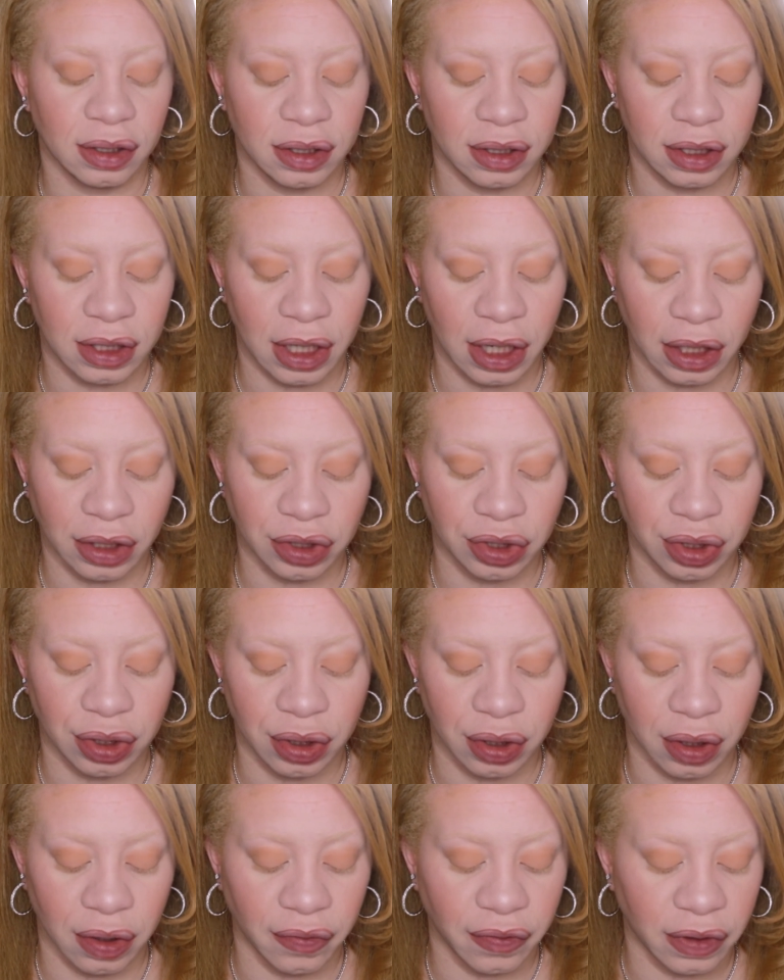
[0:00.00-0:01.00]

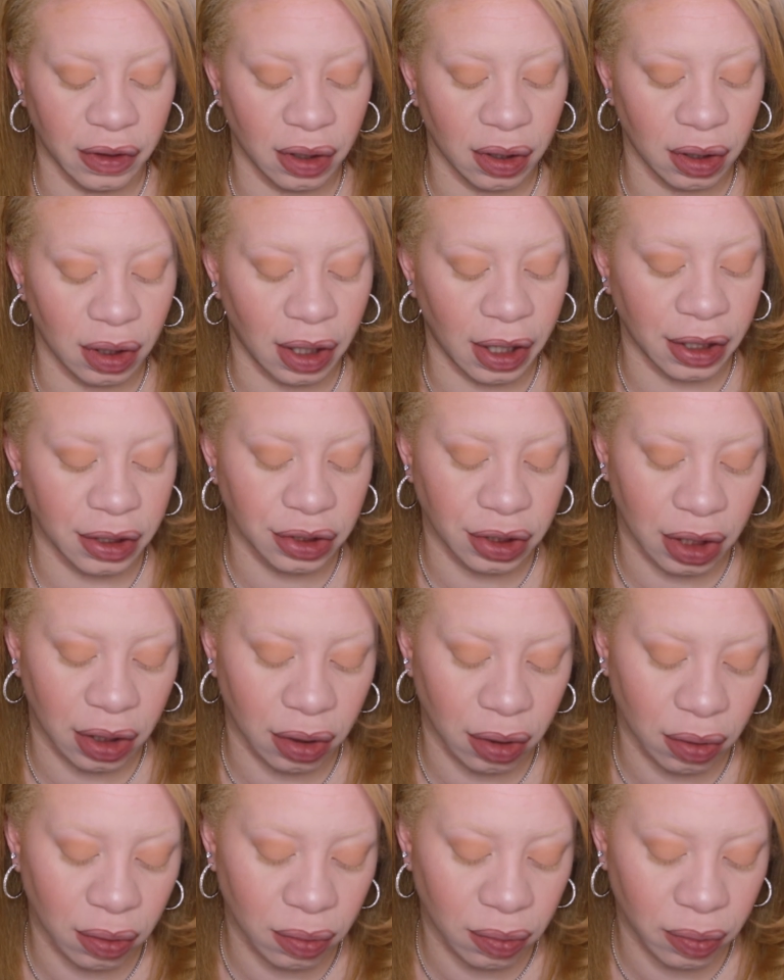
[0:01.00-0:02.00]
texture of the
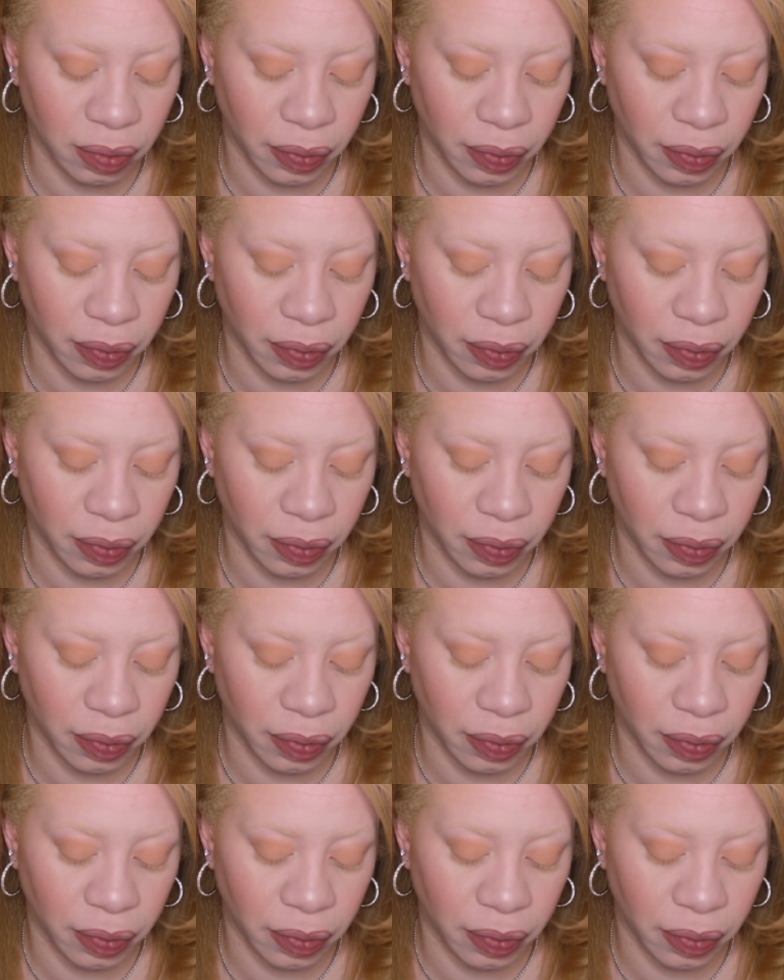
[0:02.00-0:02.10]
eyeshadow.